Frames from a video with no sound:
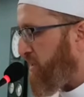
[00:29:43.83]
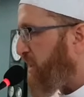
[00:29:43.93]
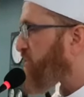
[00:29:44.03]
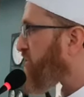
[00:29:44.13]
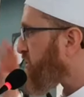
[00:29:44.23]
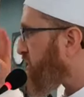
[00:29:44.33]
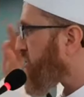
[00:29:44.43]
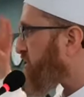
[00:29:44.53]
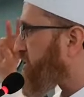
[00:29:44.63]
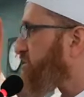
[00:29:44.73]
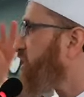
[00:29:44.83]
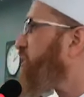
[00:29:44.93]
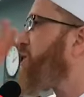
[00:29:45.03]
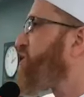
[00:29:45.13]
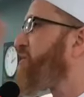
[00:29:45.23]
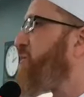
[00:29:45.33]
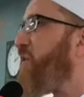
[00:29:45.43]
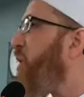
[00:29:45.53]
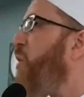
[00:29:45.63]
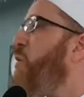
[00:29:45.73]
And so these are the three questions that
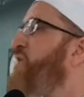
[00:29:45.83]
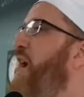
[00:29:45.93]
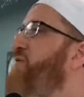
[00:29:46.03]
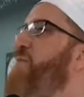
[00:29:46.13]
we always have